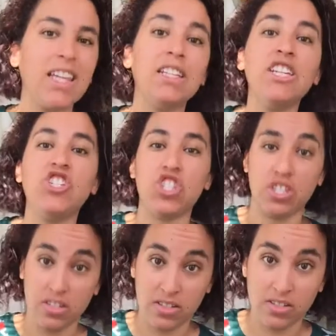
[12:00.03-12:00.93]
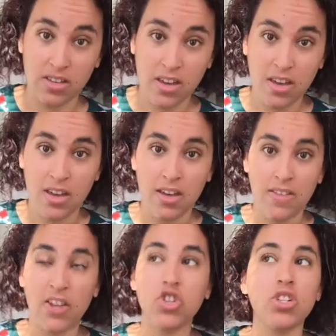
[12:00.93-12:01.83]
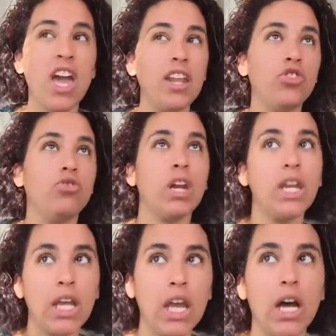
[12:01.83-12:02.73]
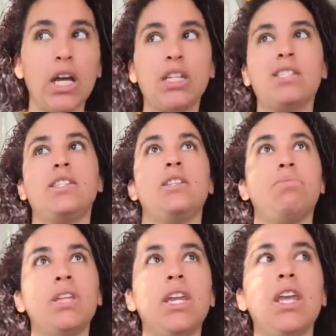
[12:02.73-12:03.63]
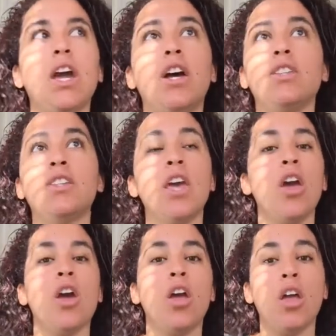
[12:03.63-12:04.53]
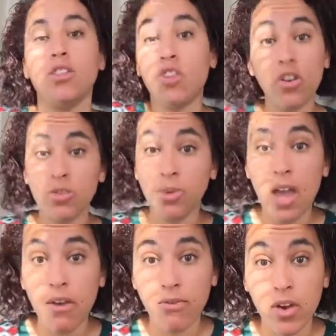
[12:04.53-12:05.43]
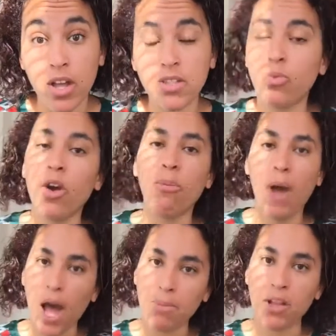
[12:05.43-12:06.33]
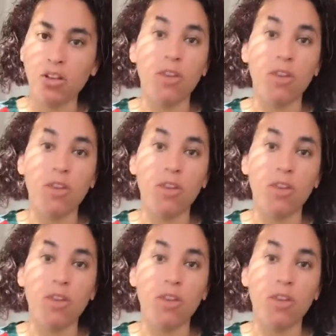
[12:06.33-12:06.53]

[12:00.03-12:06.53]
leeches, that are just kind of draining us and depleting us, as long as we have friends, we are popular.